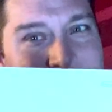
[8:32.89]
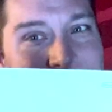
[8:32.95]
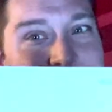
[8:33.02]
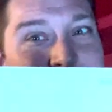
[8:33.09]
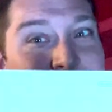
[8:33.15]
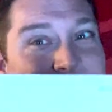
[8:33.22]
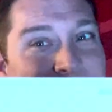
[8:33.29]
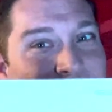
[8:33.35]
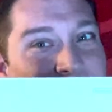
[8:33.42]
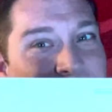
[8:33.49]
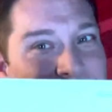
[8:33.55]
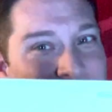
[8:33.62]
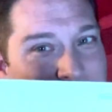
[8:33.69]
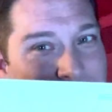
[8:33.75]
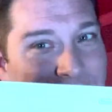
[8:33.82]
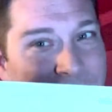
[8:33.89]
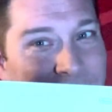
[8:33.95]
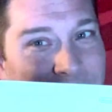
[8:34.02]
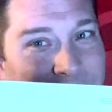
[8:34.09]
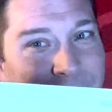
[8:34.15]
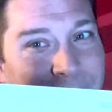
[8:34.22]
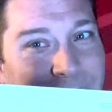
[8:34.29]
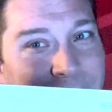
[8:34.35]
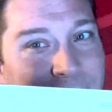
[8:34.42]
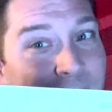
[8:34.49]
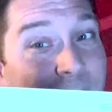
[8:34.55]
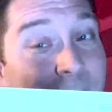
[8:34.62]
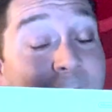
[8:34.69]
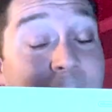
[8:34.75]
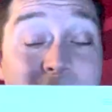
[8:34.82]
is a different type of green.
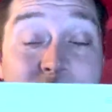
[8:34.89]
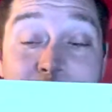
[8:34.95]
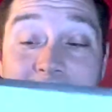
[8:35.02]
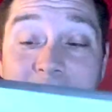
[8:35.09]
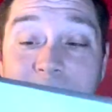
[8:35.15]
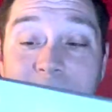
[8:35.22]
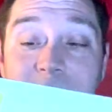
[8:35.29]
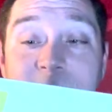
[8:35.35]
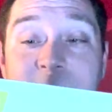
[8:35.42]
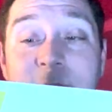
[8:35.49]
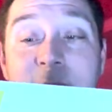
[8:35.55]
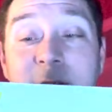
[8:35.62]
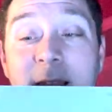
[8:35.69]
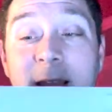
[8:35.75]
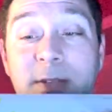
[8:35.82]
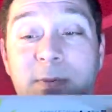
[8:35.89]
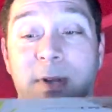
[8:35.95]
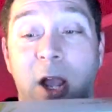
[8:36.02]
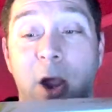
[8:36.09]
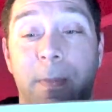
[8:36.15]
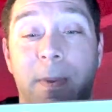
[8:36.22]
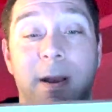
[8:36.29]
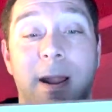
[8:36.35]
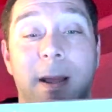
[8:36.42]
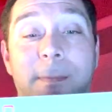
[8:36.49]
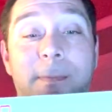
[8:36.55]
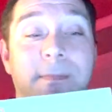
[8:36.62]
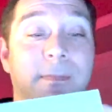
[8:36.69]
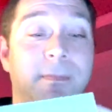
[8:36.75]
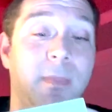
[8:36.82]
And I'm curious to see what it is when I open it up.
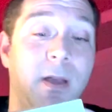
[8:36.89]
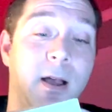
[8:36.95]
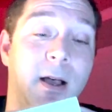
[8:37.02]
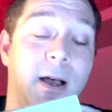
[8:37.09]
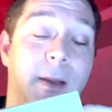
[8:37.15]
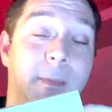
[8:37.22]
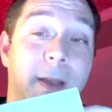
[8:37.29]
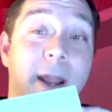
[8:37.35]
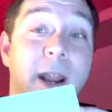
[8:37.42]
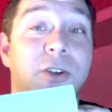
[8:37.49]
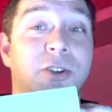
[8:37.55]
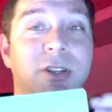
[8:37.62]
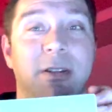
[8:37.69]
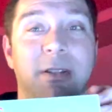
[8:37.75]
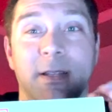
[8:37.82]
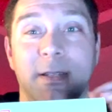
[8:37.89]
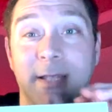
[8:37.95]
And I'll share that